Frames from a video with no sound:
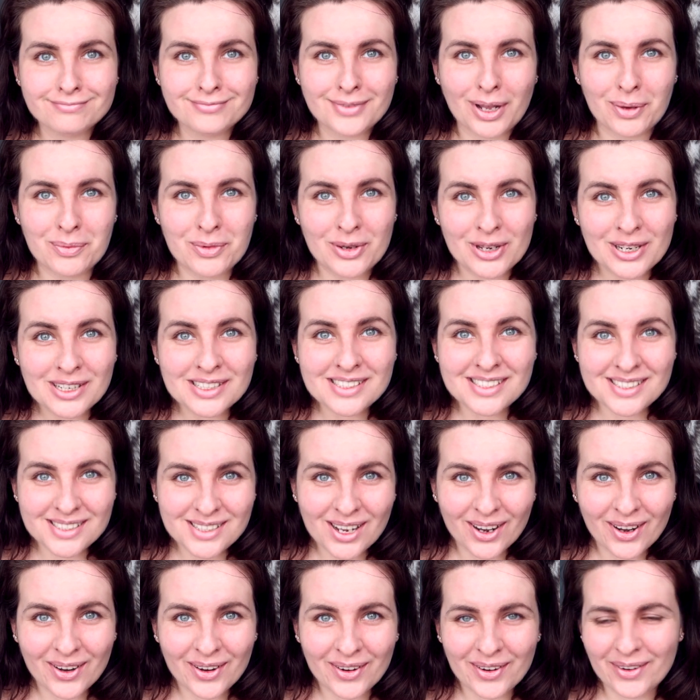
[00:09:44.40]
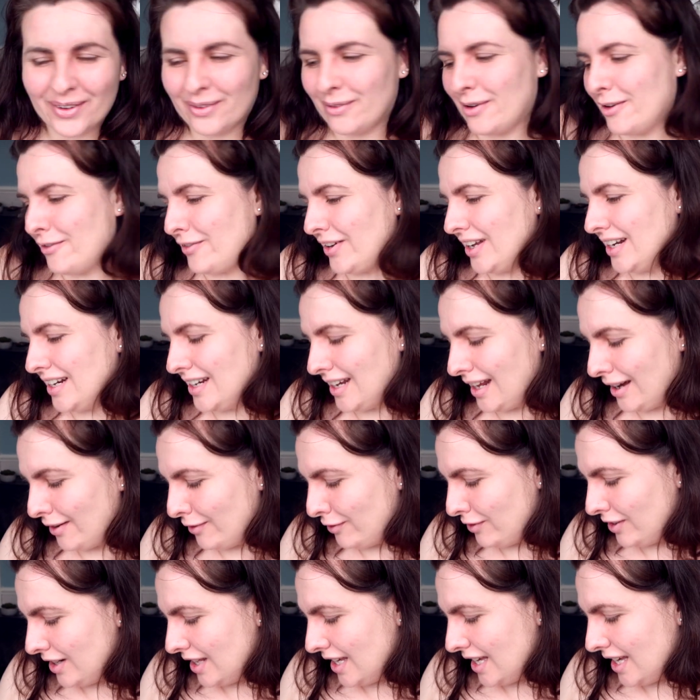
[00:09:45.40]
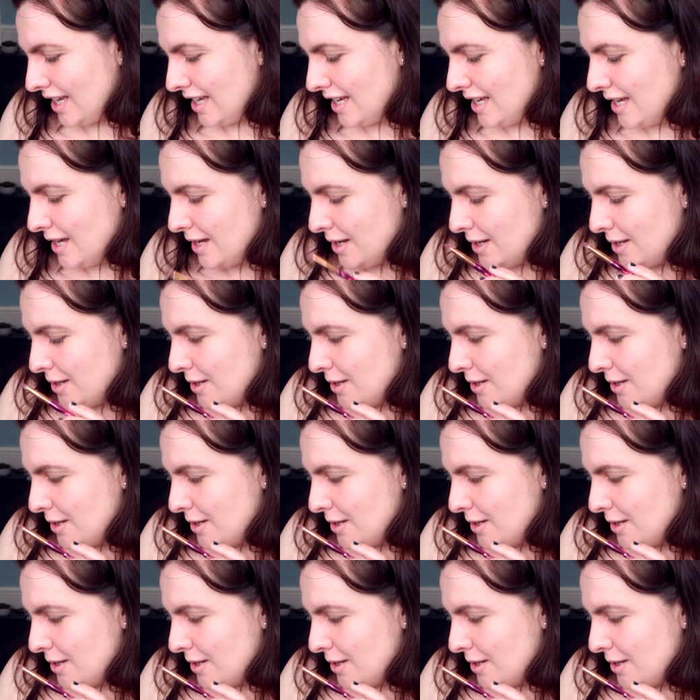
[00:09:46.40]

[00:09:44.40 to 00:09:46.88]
I'm going to start with a lovely...